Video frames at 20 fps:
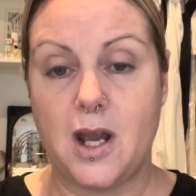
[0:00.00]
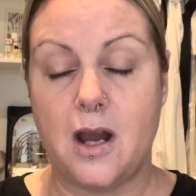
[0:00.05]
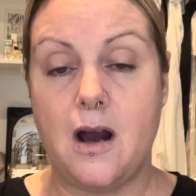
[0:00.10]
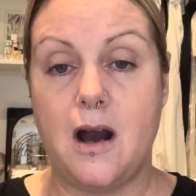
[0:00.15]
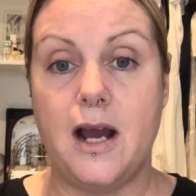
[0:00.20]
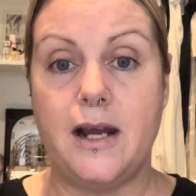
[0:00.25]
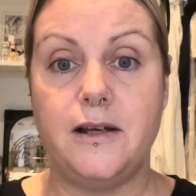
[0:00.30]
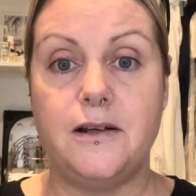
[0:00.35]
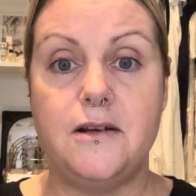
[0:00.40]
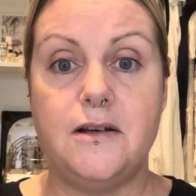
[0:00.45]

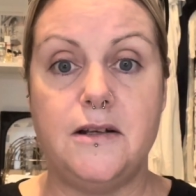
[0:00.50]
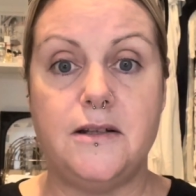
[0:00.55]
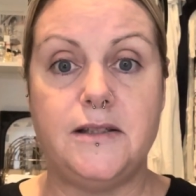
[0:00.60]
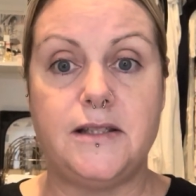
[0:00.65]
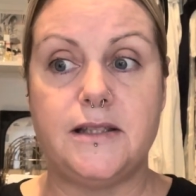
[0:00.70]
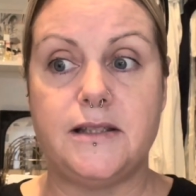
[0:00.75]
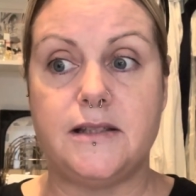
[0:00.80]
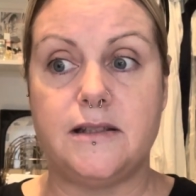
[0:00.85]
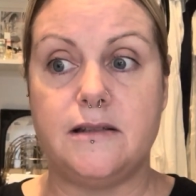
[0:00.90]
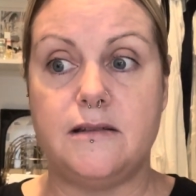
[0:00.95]
I'm
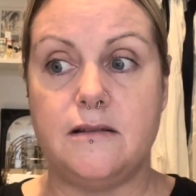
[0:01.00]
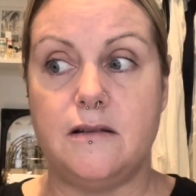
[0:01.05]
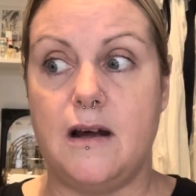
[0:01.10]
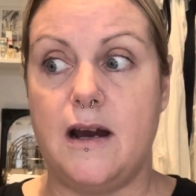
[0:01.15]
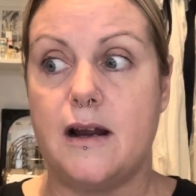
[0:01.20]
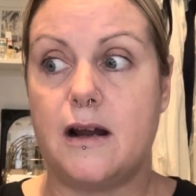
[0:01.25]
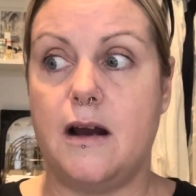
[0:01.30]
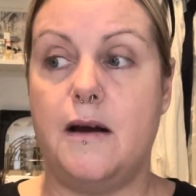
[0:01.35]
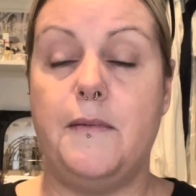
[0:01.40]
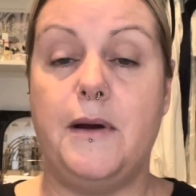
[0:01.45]

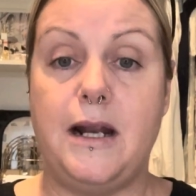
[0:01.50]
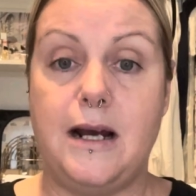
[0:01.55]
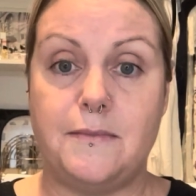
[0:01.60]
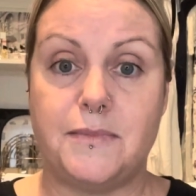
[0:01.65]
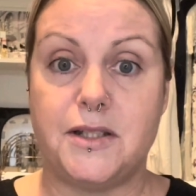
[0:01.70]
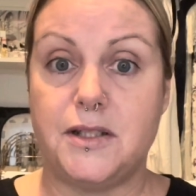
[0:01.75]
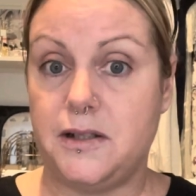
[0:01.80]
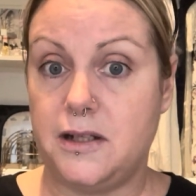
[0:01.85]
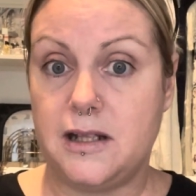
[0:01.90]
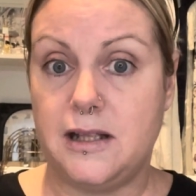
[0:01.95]
an
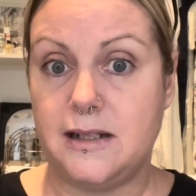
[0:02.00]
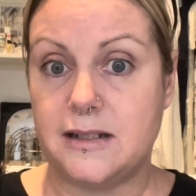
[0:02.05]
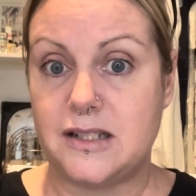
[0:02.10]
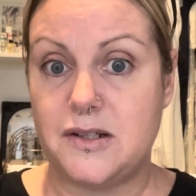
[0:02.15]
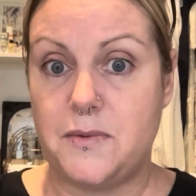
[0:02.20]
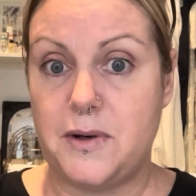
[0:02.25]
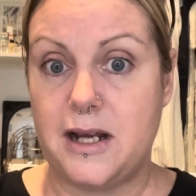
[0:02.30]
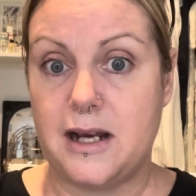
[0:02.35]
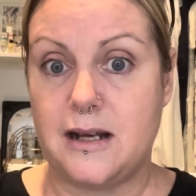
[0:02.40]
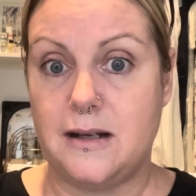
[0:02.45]
absolute
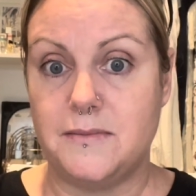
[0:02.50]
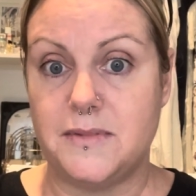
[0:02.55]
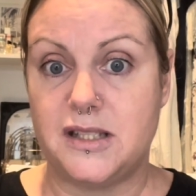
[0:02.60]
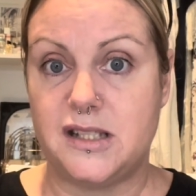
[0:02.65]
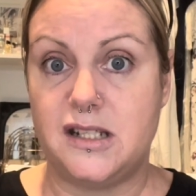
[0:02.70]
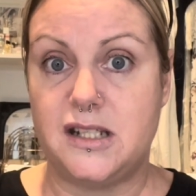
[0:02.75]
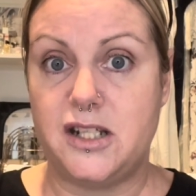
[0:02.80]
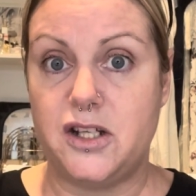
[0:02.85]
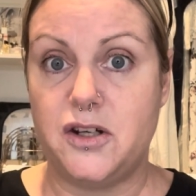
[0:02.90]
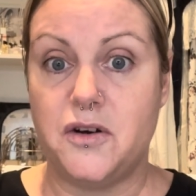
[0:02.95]
collector when it comes
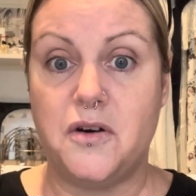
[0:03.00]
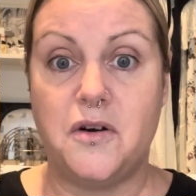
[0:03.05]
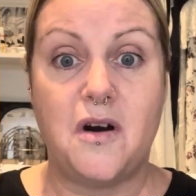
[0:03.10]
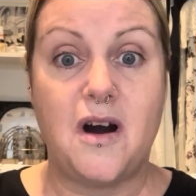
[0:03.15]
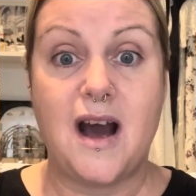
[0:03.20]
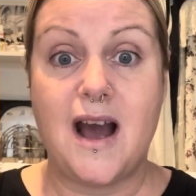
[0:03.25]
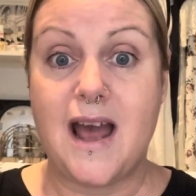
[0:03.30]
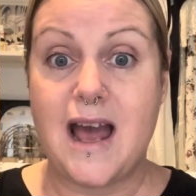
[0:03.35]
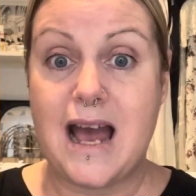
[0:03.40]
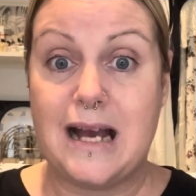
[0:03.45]
to Dior.
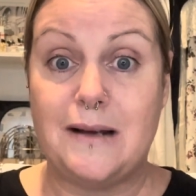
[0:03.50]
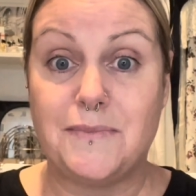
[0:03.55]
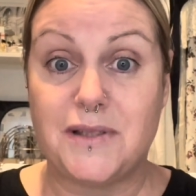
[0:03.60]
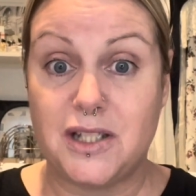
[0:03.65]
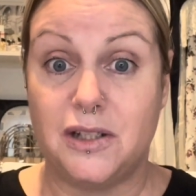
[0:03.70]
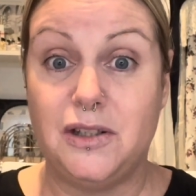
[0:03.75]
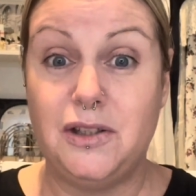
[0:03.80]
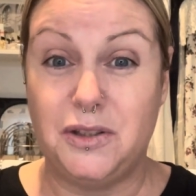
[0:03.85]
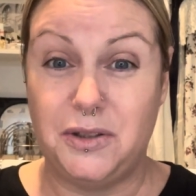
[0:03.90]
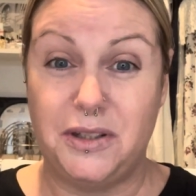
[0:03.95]
I
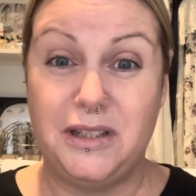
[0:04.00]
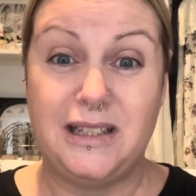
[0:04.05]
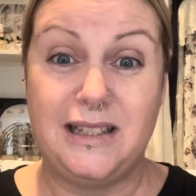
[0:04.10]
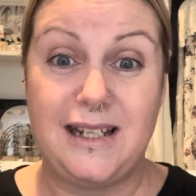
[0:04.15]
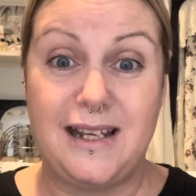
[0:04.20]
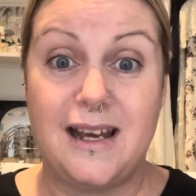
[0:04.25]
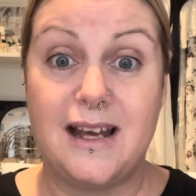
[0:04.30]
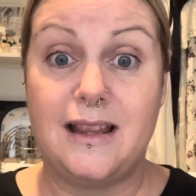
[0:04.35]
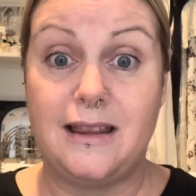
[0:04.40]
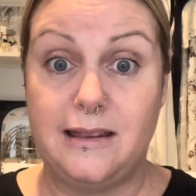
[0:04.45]

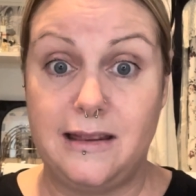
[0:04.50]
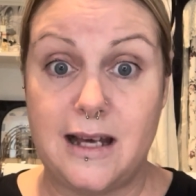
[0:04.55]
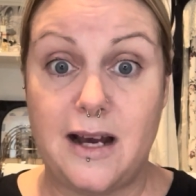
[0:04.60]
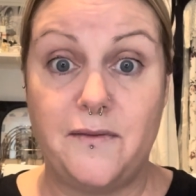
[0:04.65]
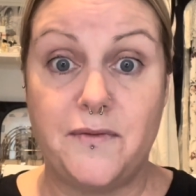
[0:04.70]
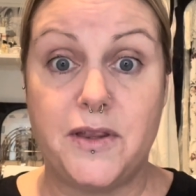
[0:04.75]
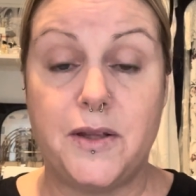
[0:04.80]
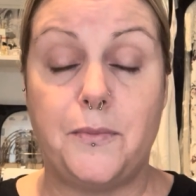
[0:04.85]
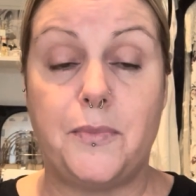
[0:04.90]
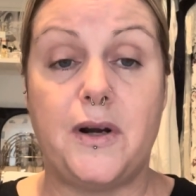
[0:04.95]
absolutely
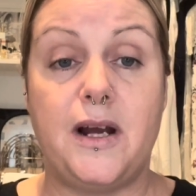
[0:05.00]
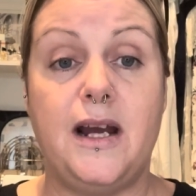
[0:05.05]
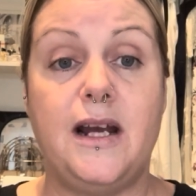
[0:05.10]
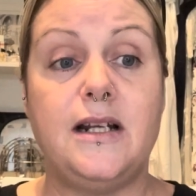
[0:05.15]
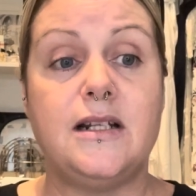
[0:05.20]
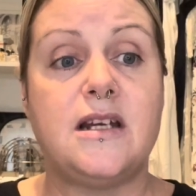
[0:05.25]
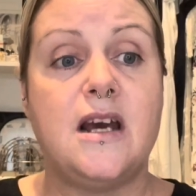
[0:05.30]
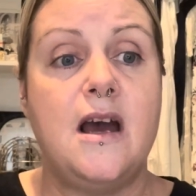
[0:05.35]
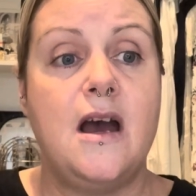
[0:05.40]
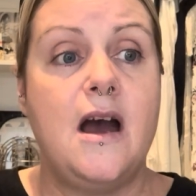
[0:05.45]
love the
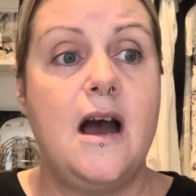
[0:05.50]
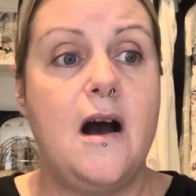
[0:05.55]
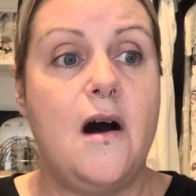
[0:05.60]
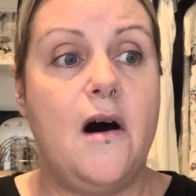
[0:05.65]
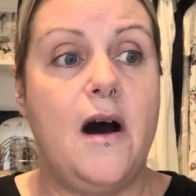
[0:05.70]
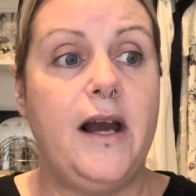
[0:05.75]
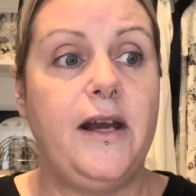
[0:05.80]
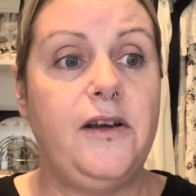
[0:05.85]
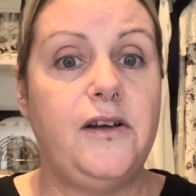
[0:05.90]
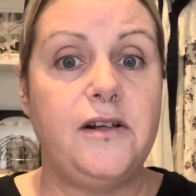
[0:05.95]
brand.
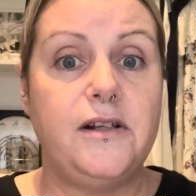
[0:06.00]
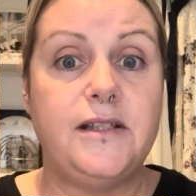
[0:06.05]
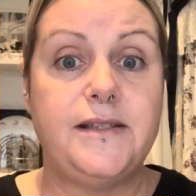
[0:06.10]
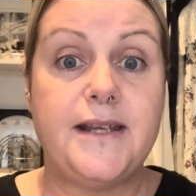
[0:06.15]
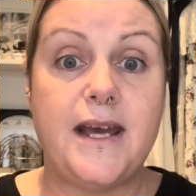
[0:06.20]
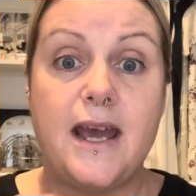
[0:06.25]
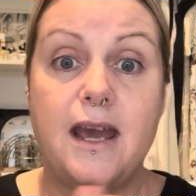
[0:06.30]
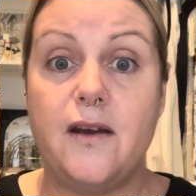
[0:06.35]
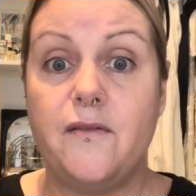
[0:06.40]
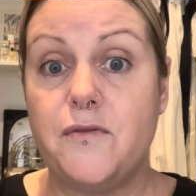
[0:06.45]
I use
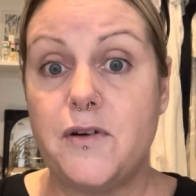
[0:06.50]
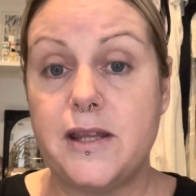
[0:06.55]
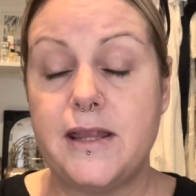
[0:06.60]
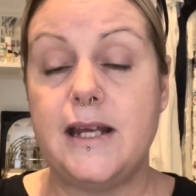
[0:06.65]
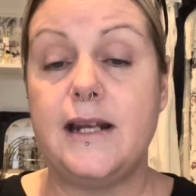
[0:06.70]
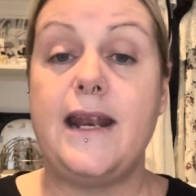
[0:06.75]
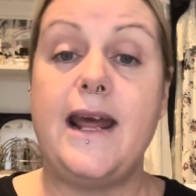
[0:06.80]
everything.